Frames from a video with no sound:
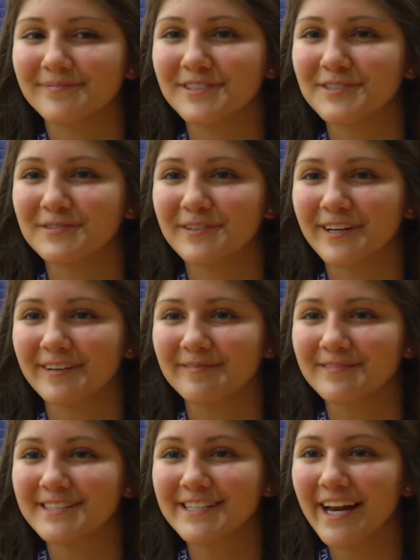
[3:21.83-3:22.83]
just like
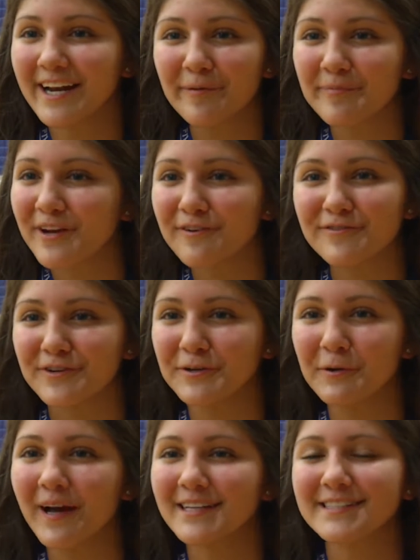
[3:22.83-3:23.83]
stand up there for
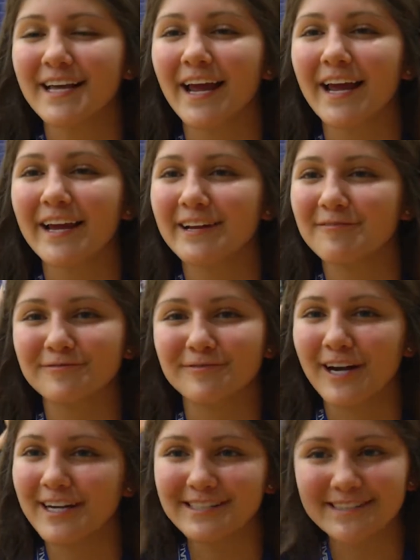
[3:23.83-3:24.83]
USA and
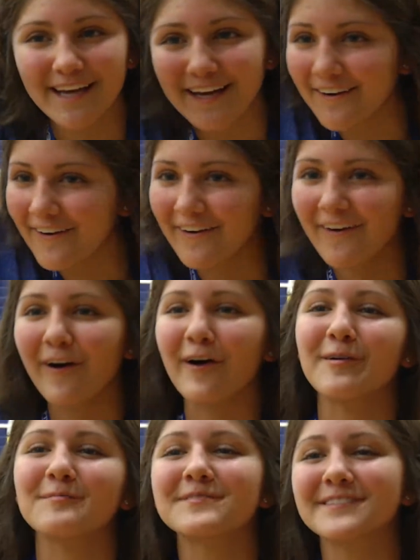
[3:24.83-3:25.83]
raise like our
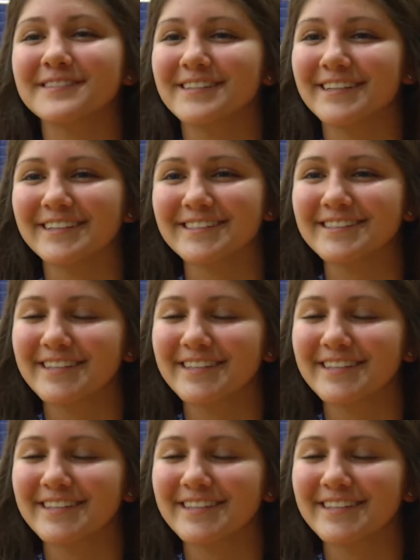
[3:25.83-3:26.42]
arms and